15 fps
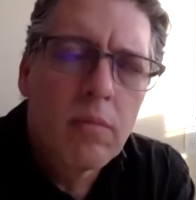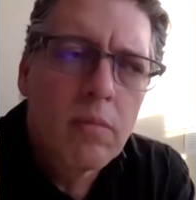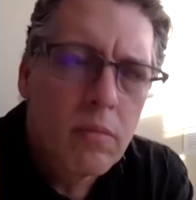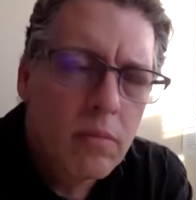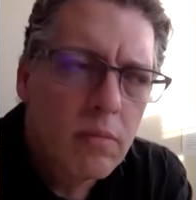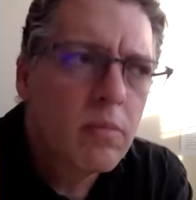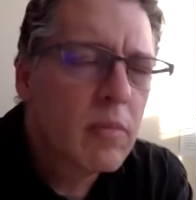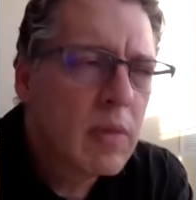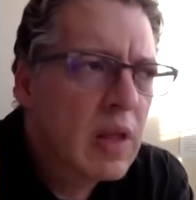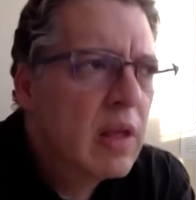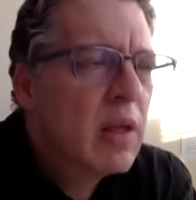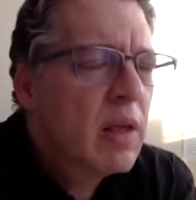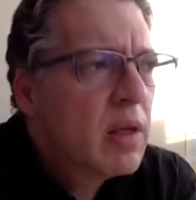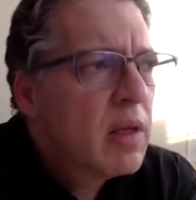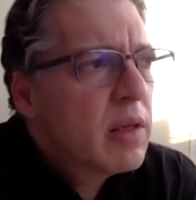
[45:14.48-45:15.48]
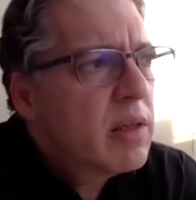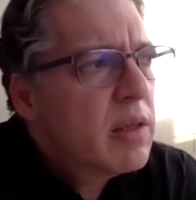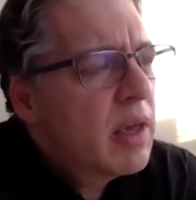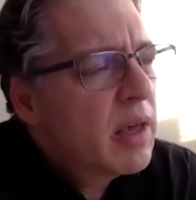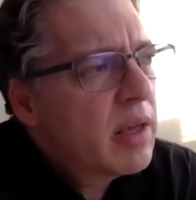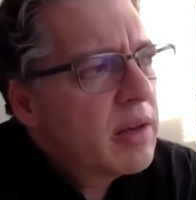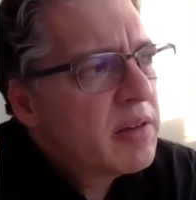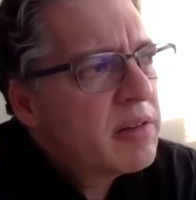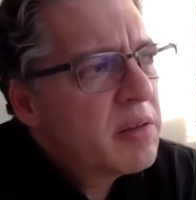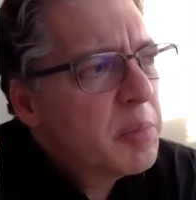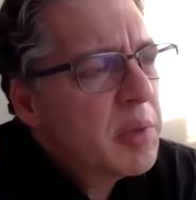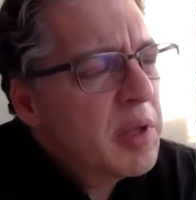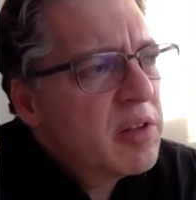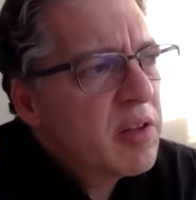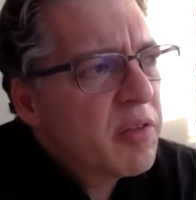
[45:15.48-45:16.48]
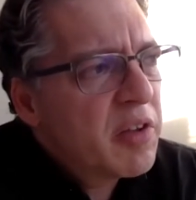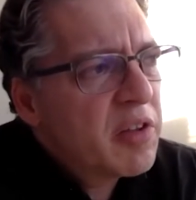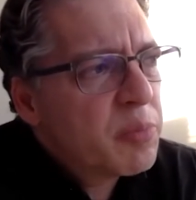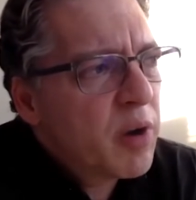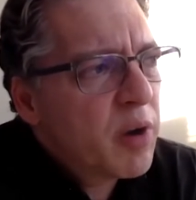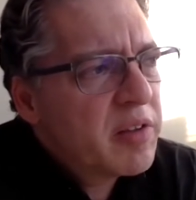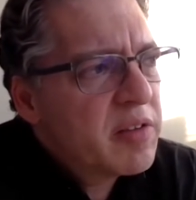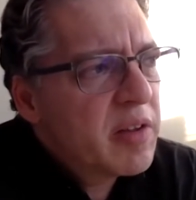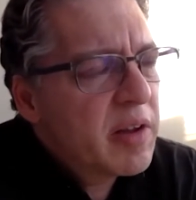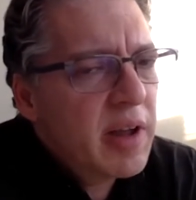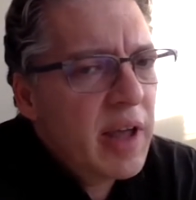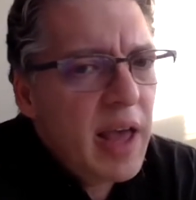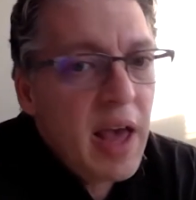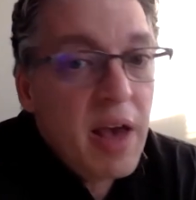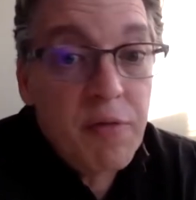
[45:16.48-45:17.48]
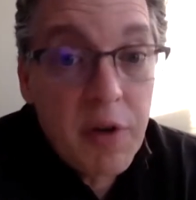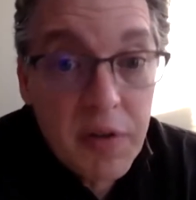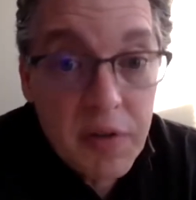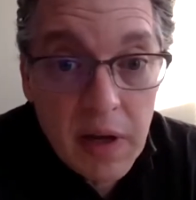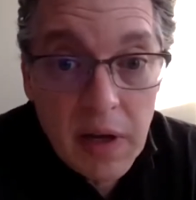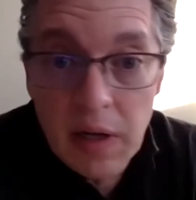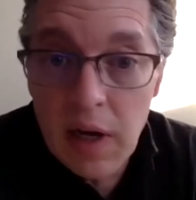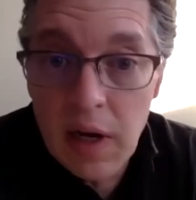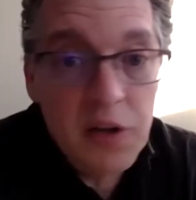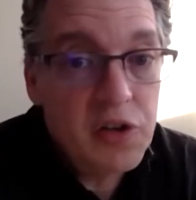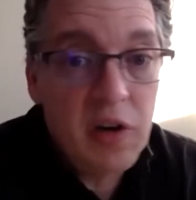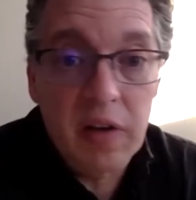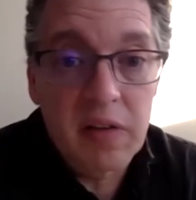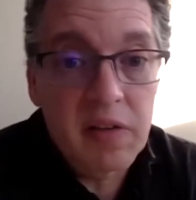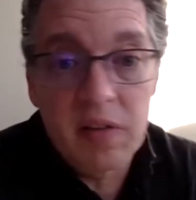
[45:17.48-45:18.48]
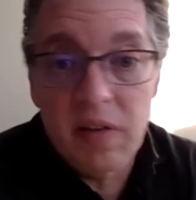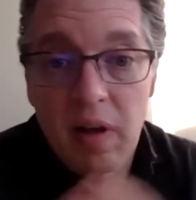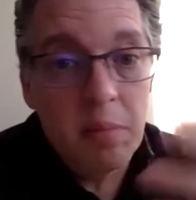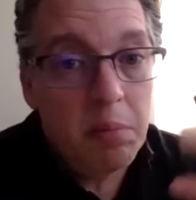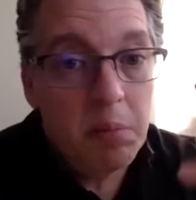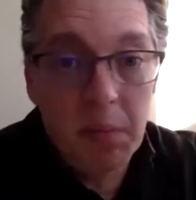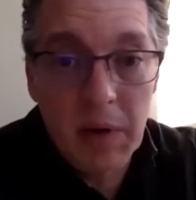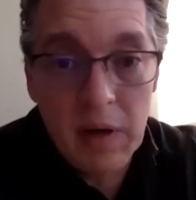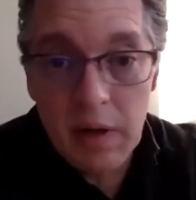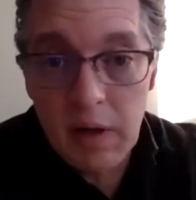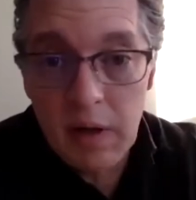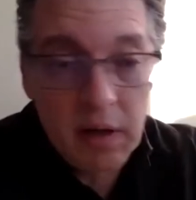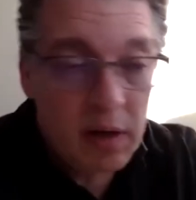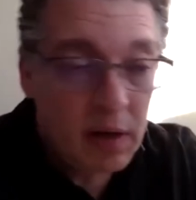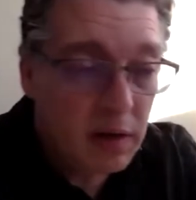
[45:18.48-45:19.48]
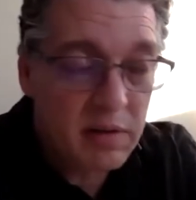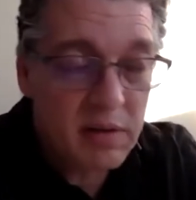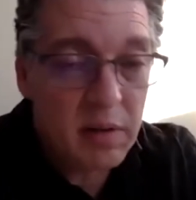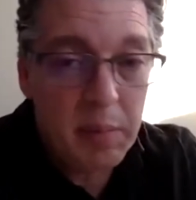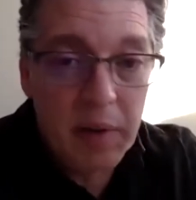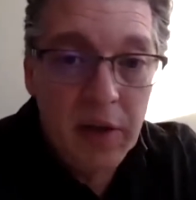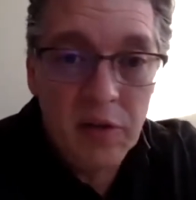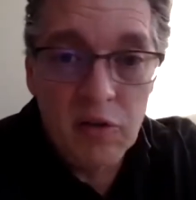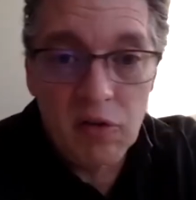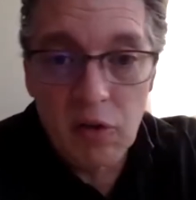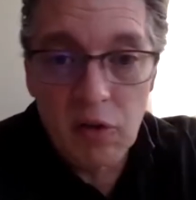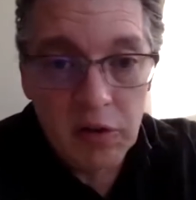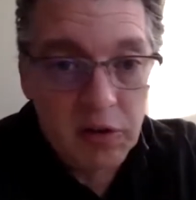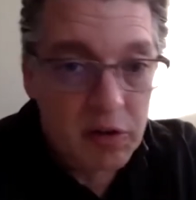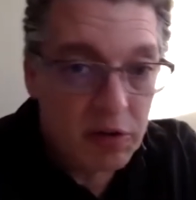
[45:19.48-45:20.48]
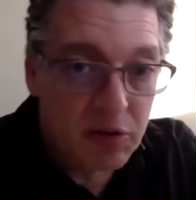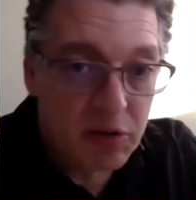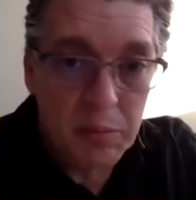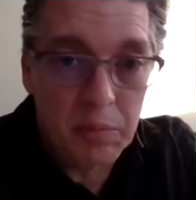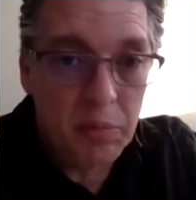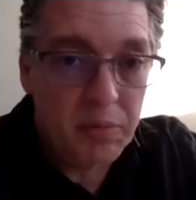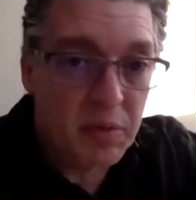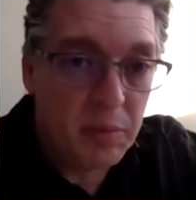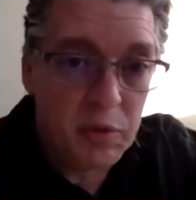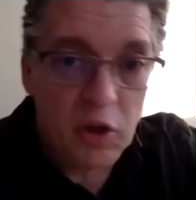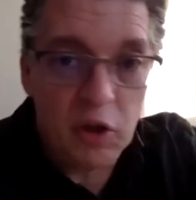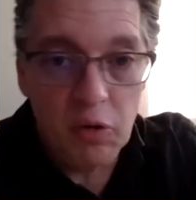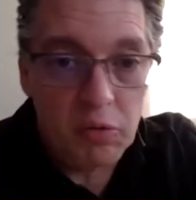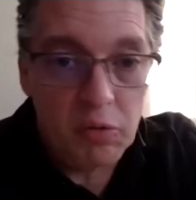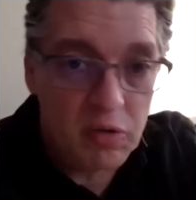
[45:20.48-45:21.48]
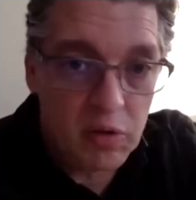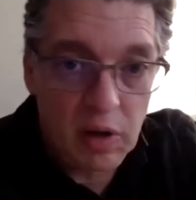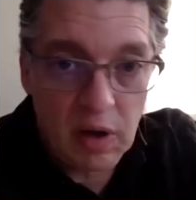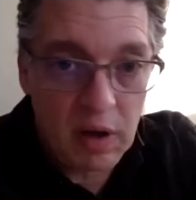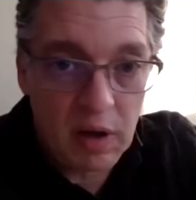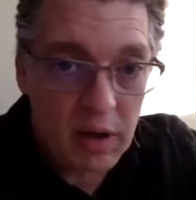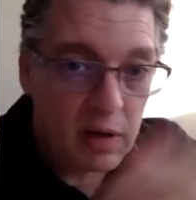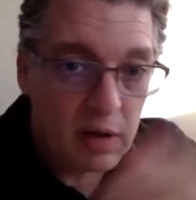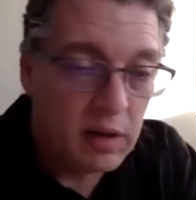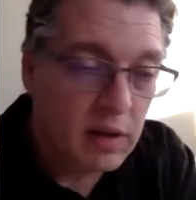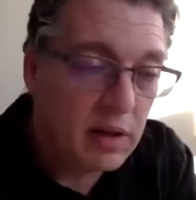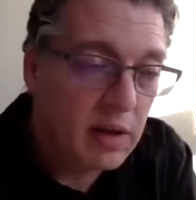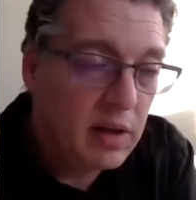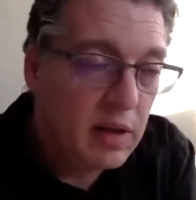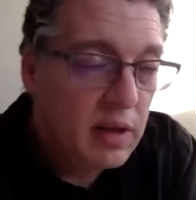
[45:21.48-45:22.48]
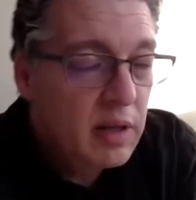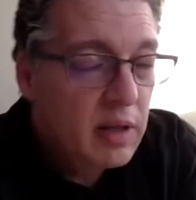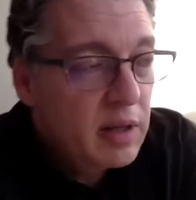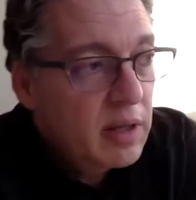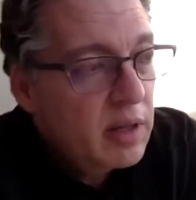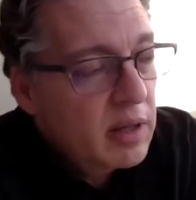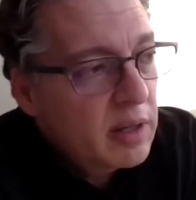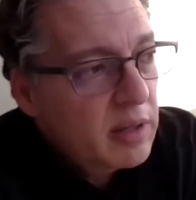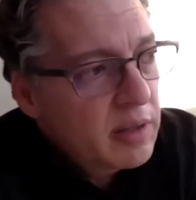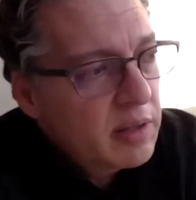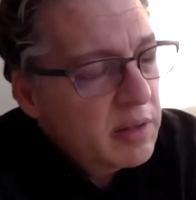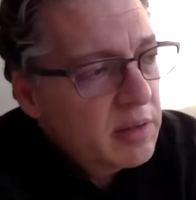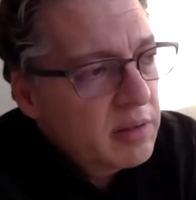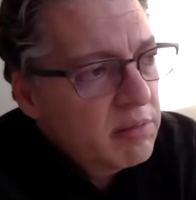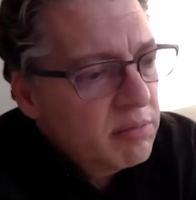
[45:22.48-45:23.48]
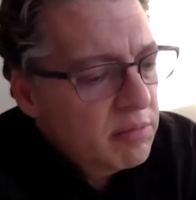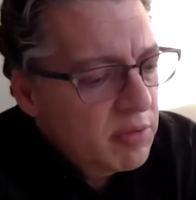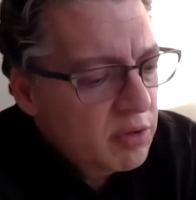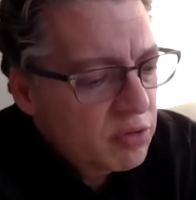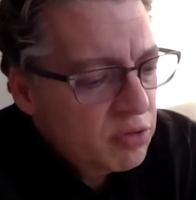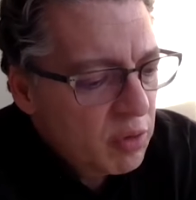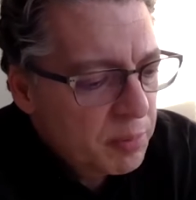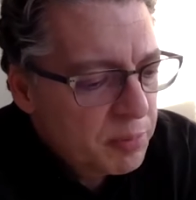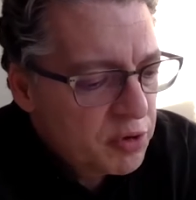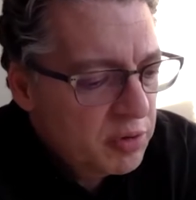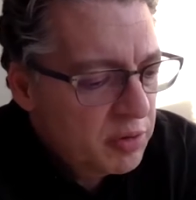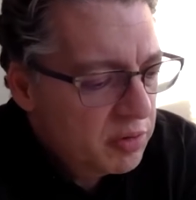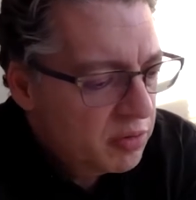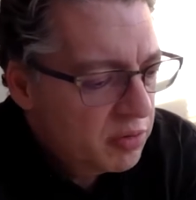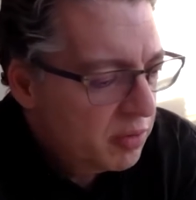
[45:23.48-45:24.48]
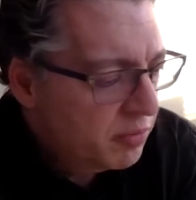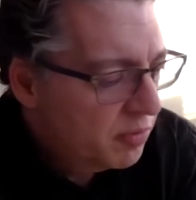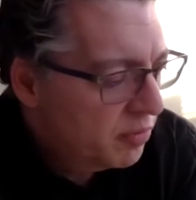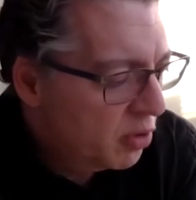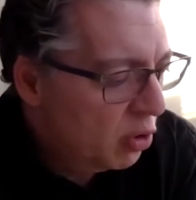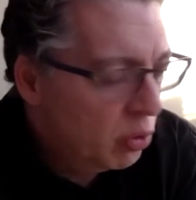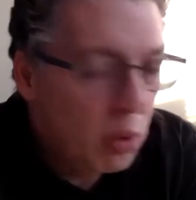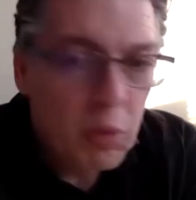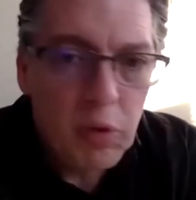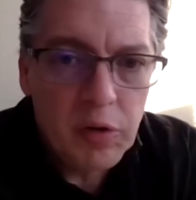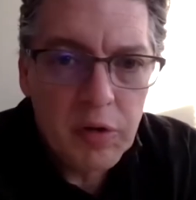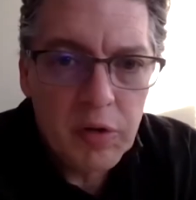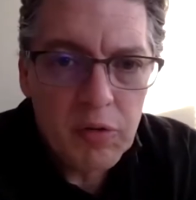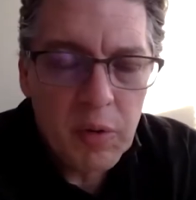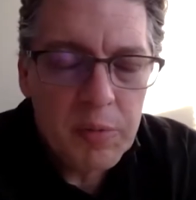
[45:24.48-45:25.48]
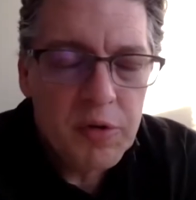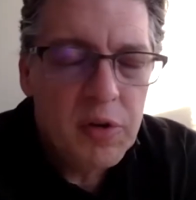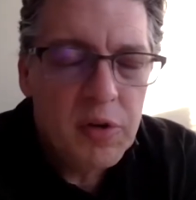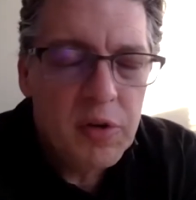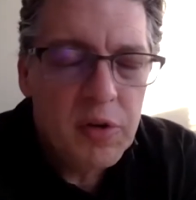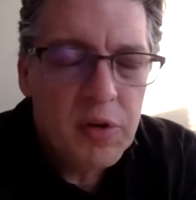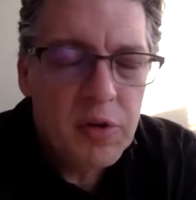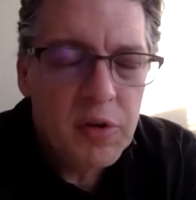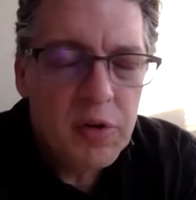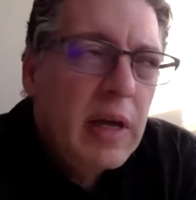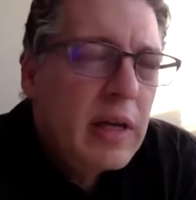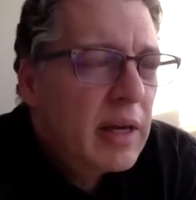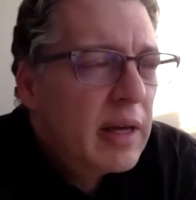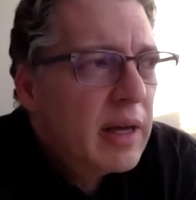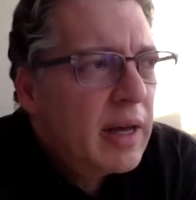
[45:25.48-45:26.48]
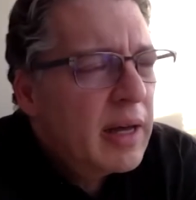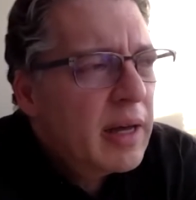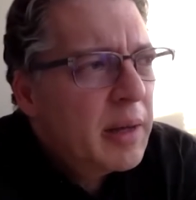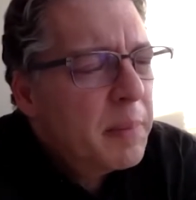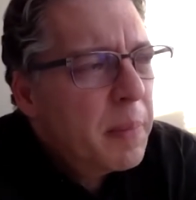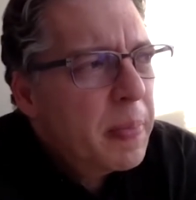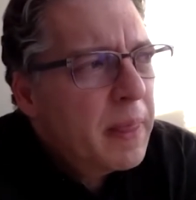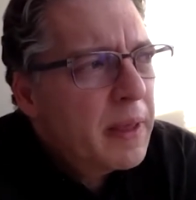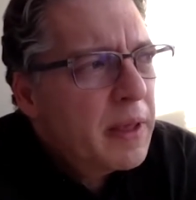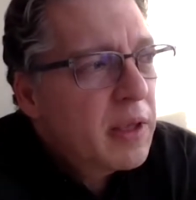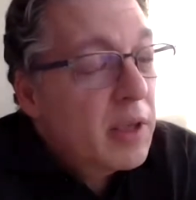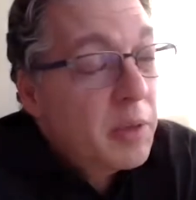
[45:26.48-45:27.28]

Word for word: mm-hmm yeah and as a means of expressing everything not just some uh, some insult or some some cute uh, uh, description sort of colloquial description yeah uh,